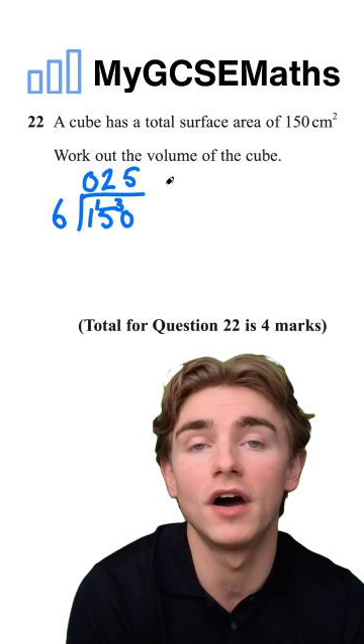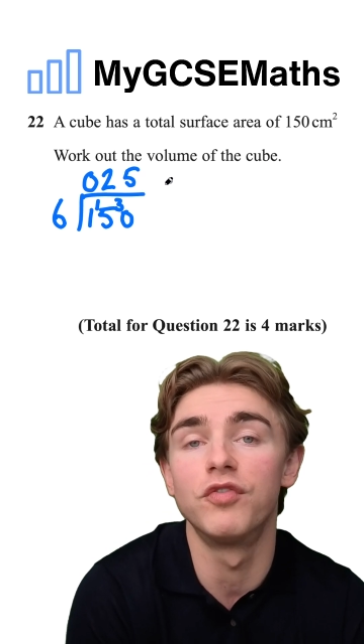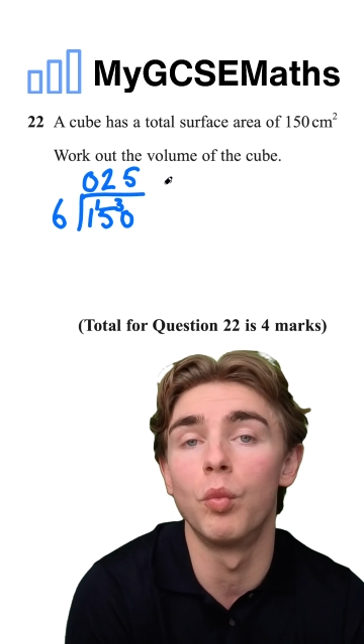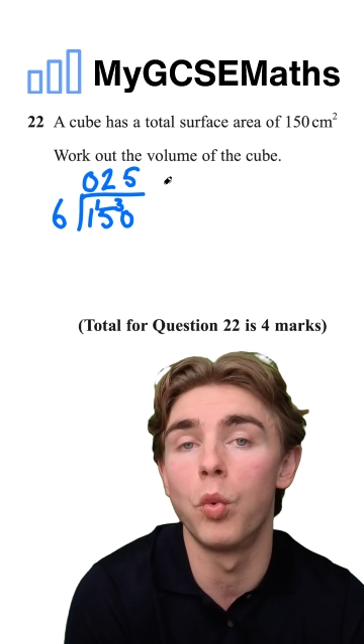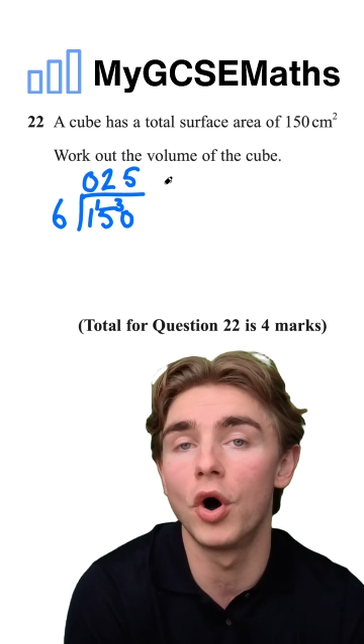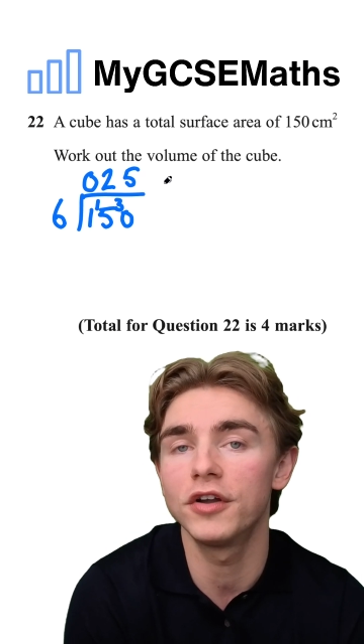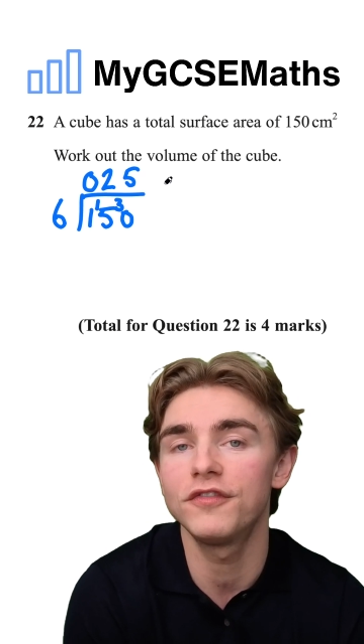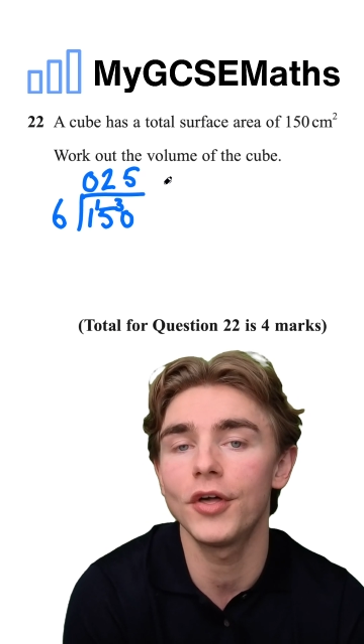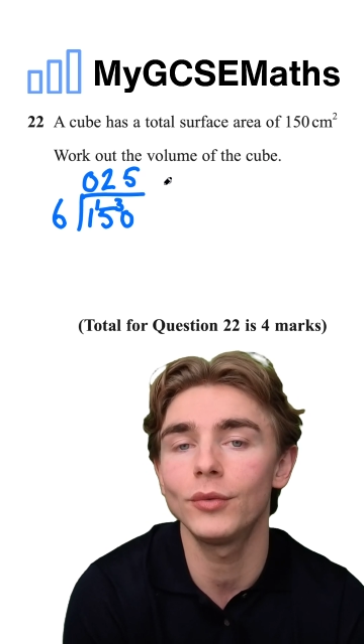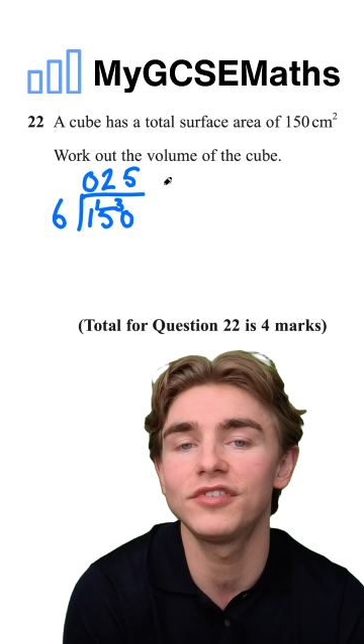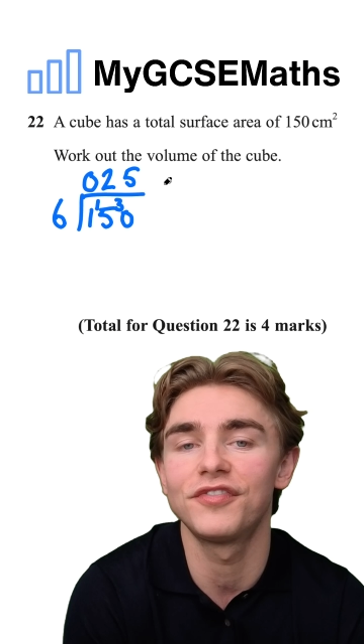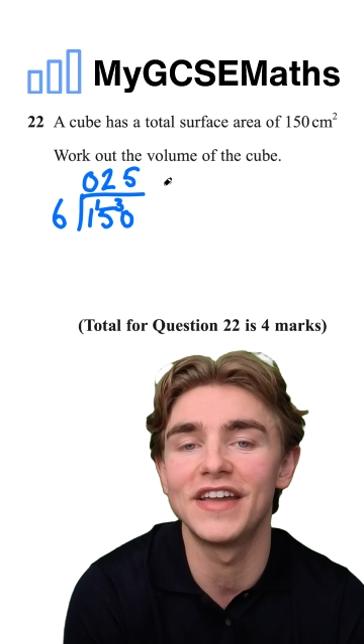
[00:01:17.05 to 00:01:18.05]
of one of
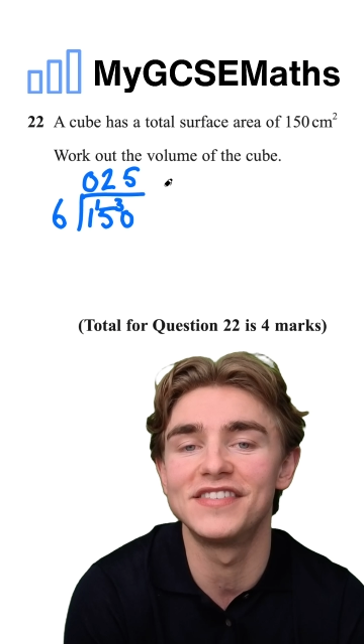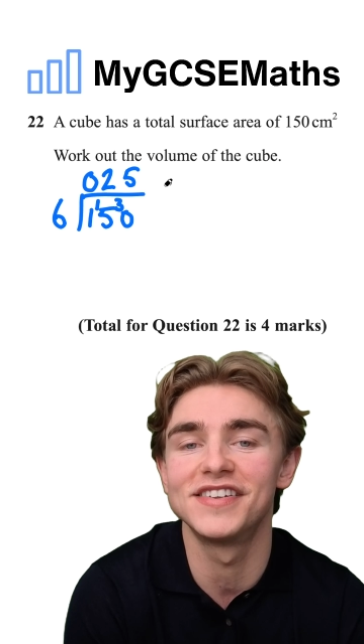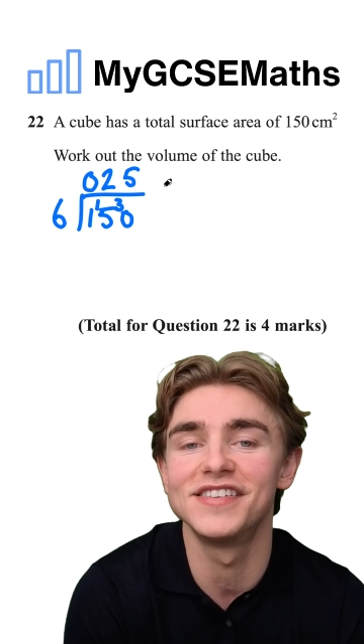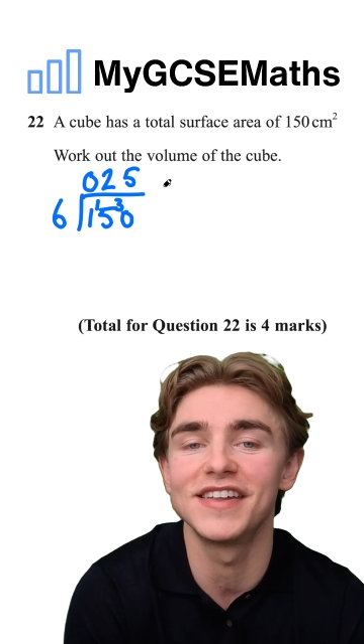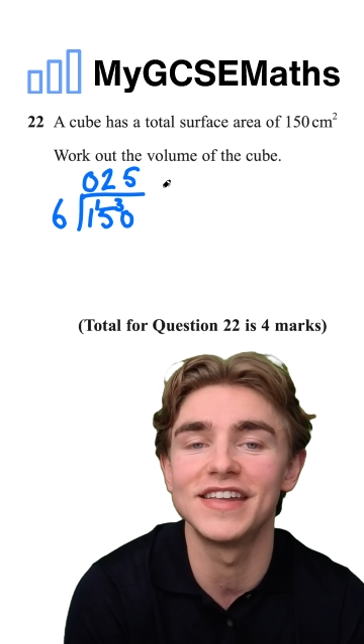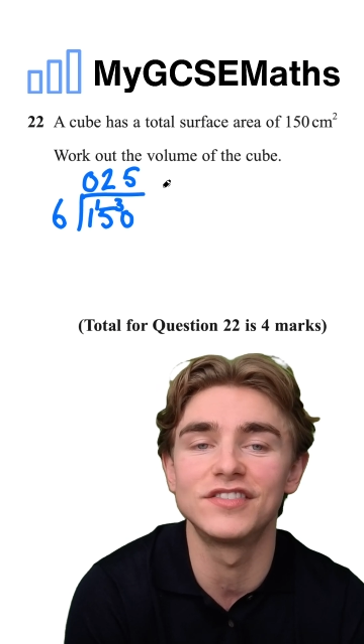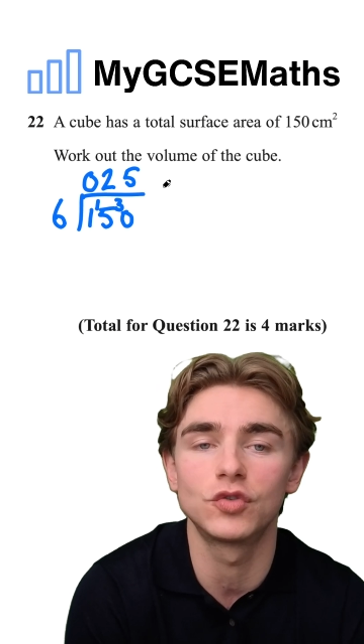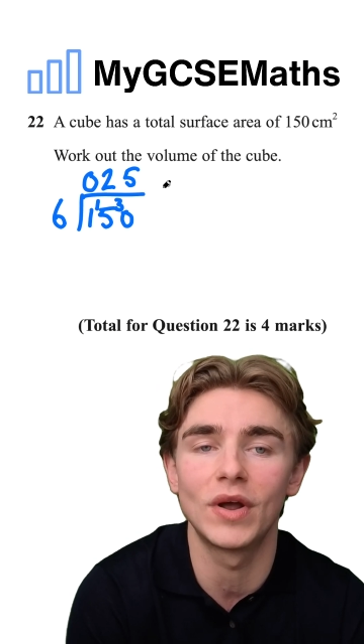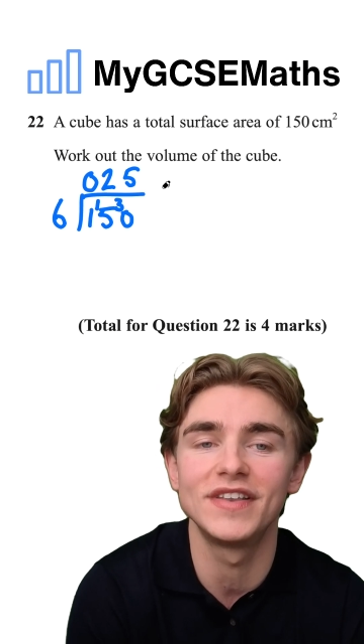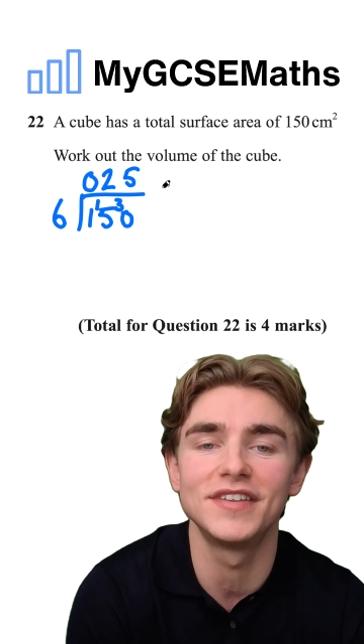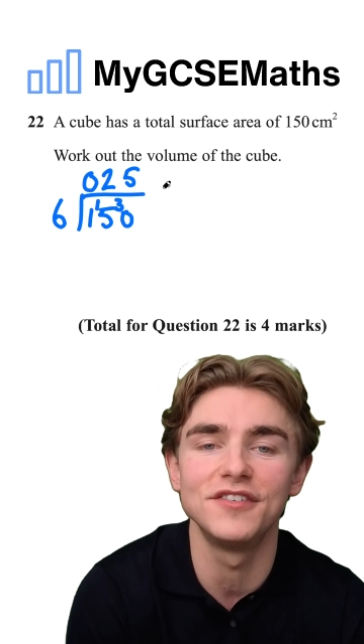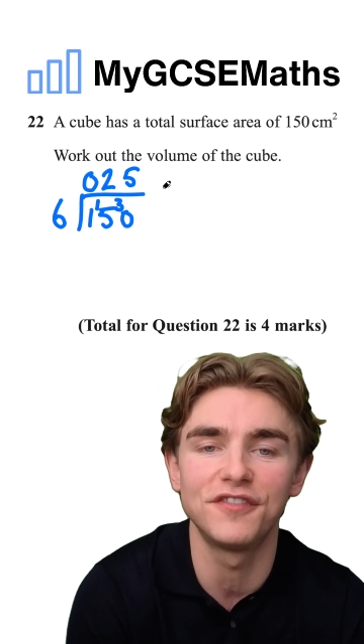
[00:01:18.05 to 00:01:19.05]
those faces is
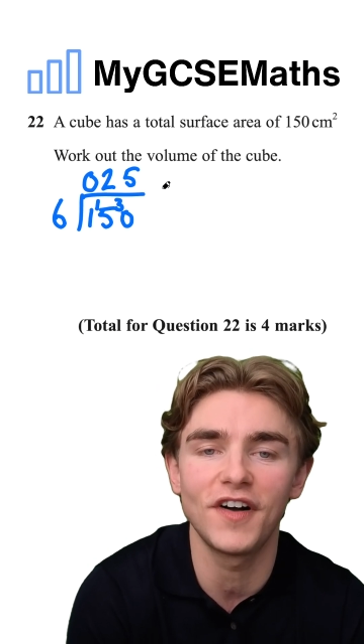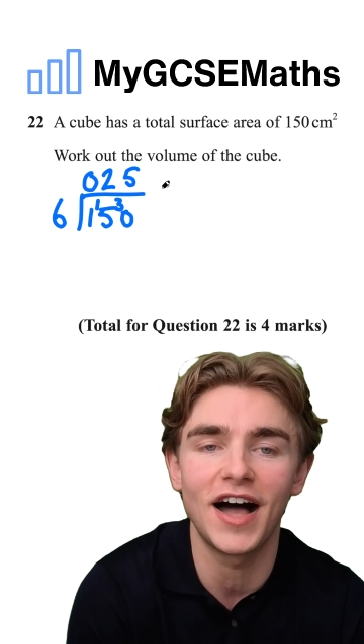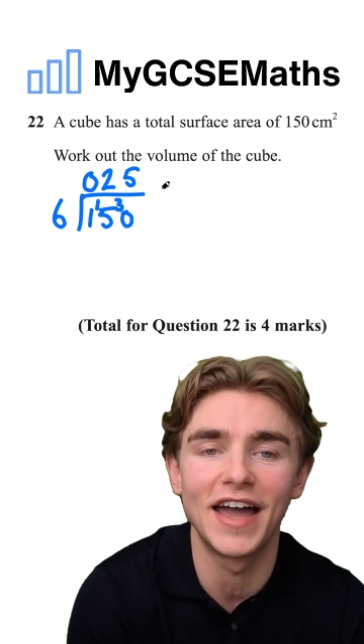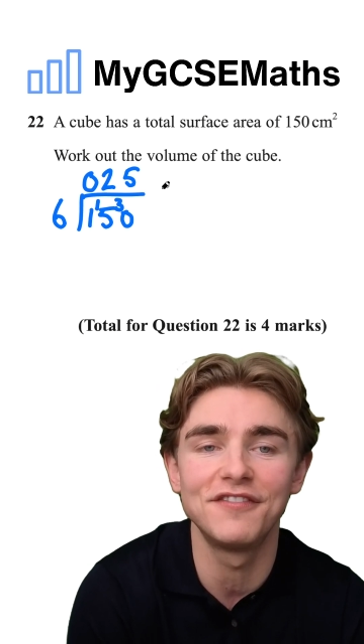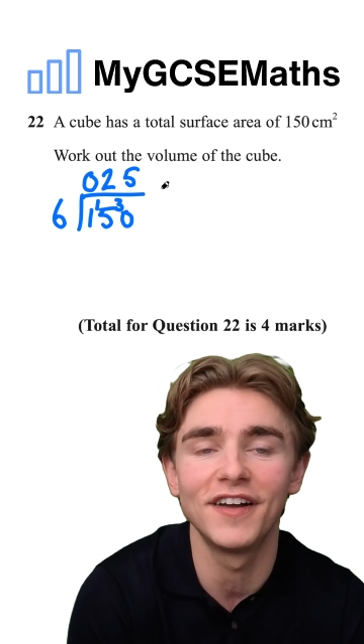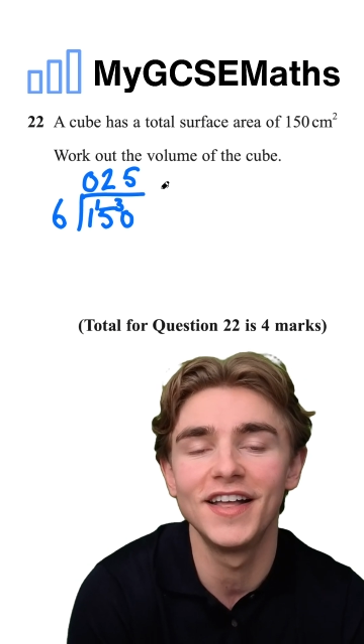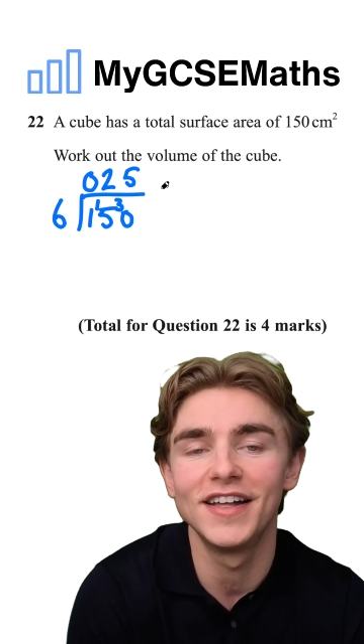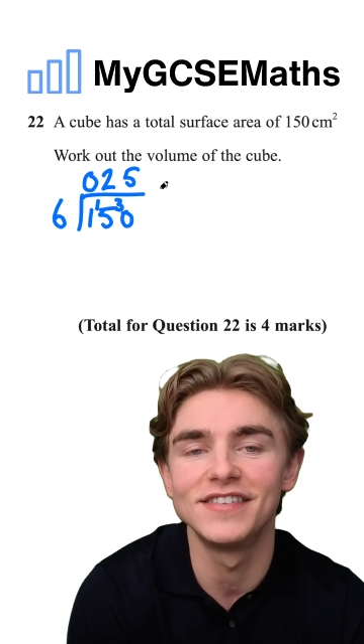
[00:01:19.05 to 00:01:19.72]
25